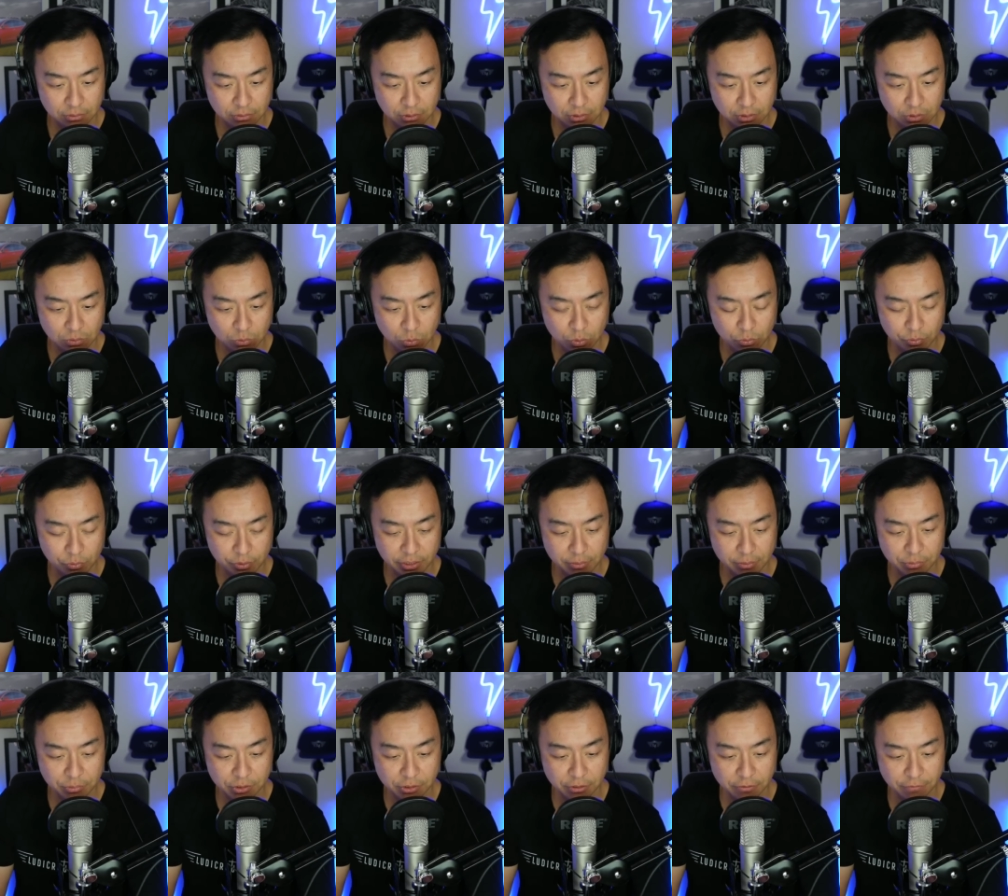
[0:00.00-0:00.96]
Award
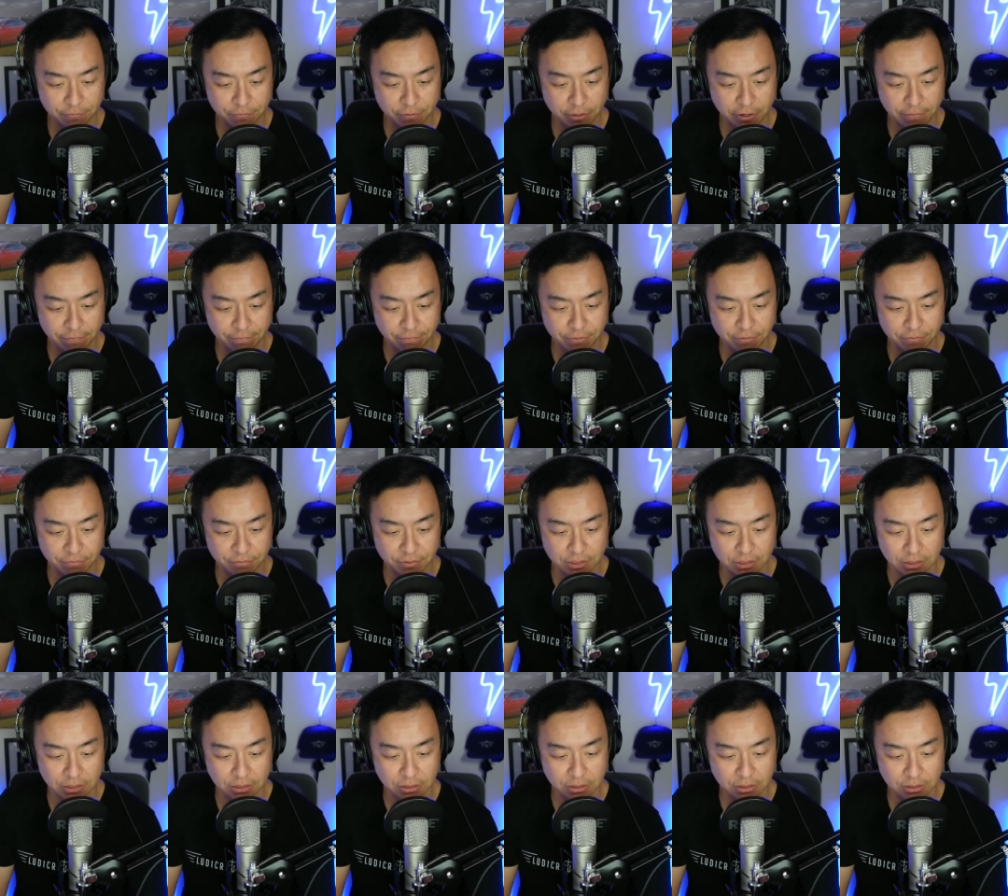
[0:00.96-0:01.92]
redemption
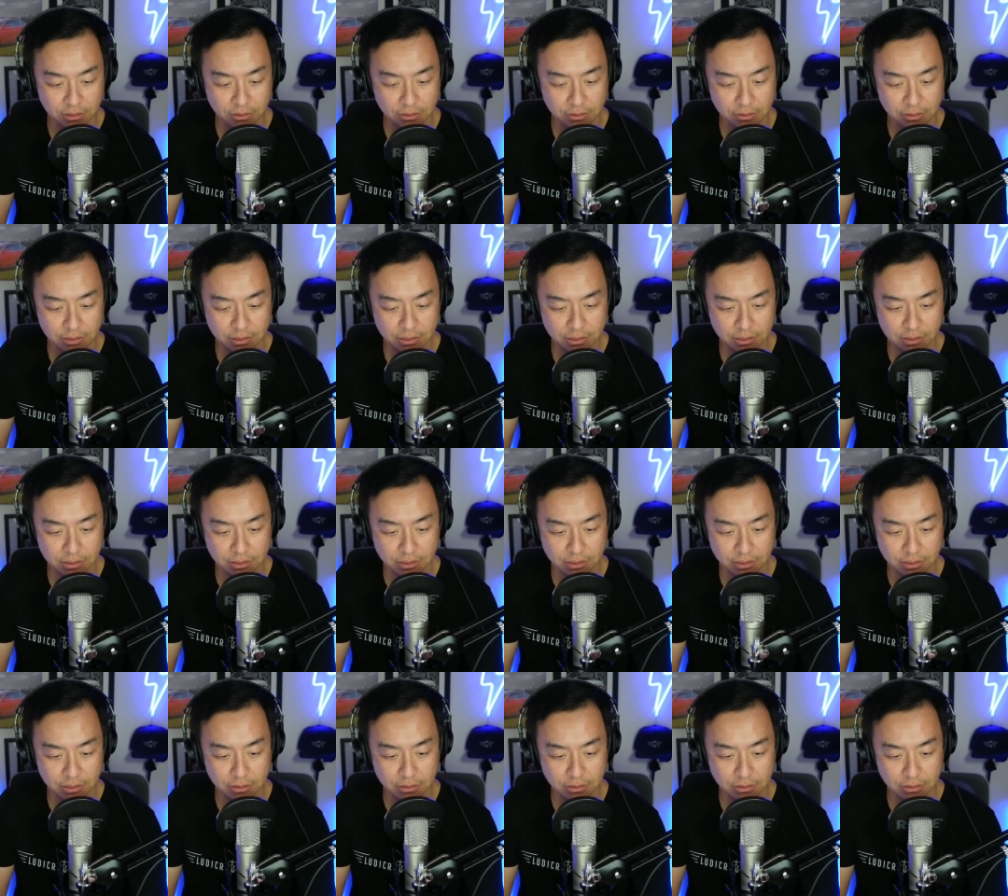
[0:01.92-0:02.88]
550
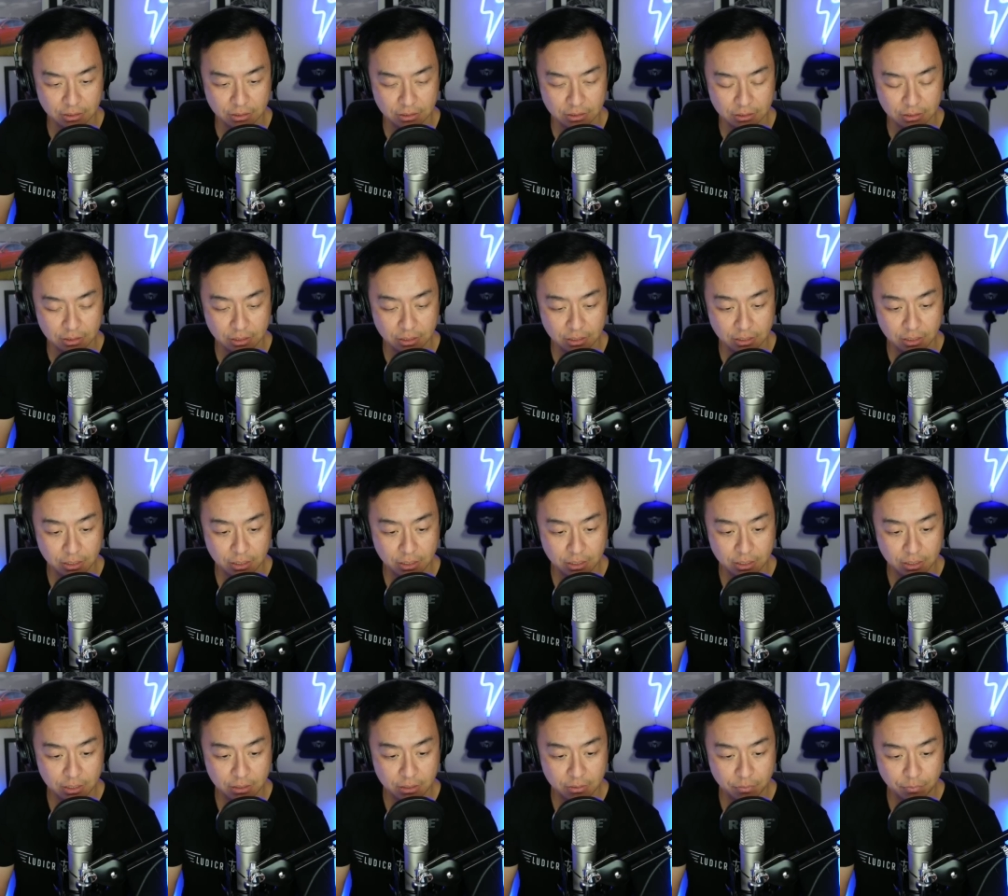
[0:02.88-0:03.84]
in the
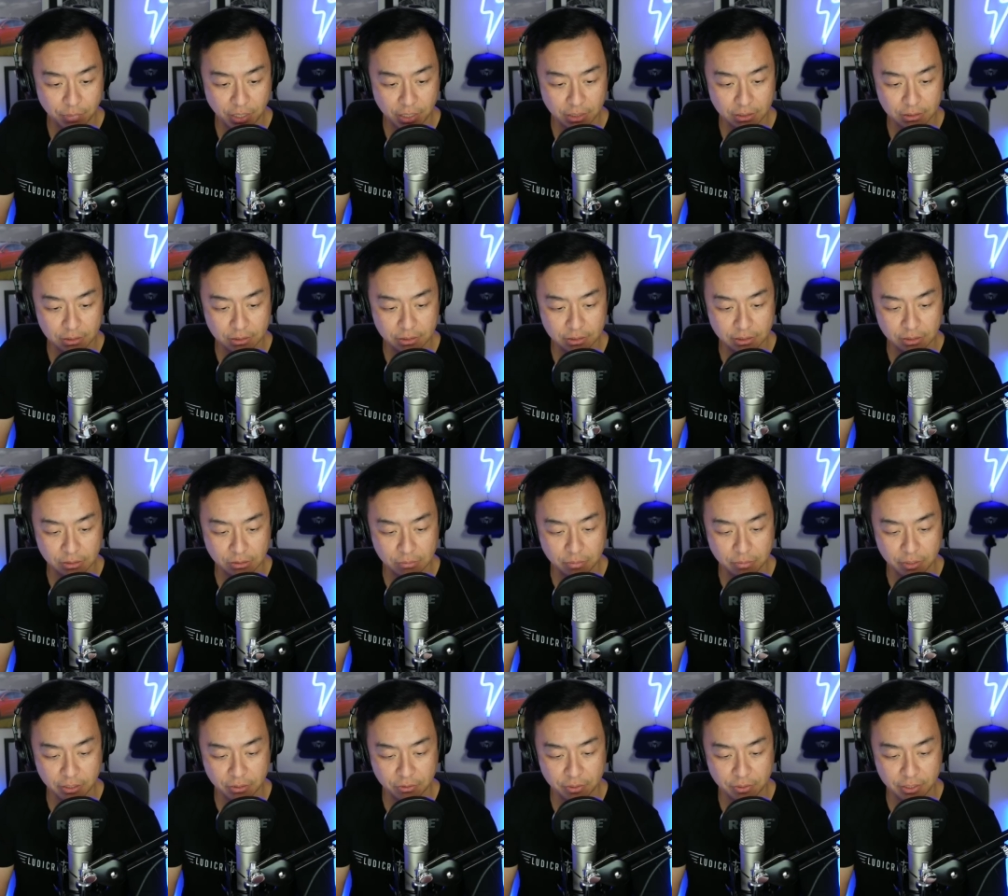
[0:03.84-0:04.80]
balance there of
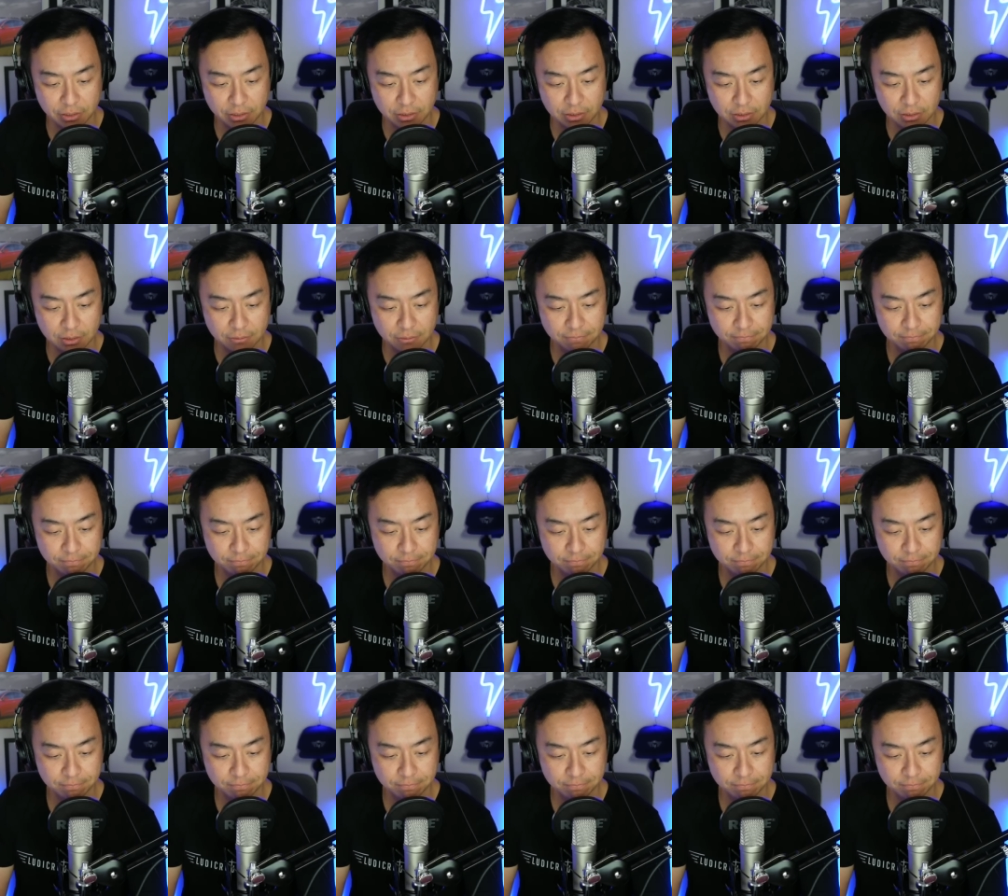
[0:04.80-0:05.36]
my credits.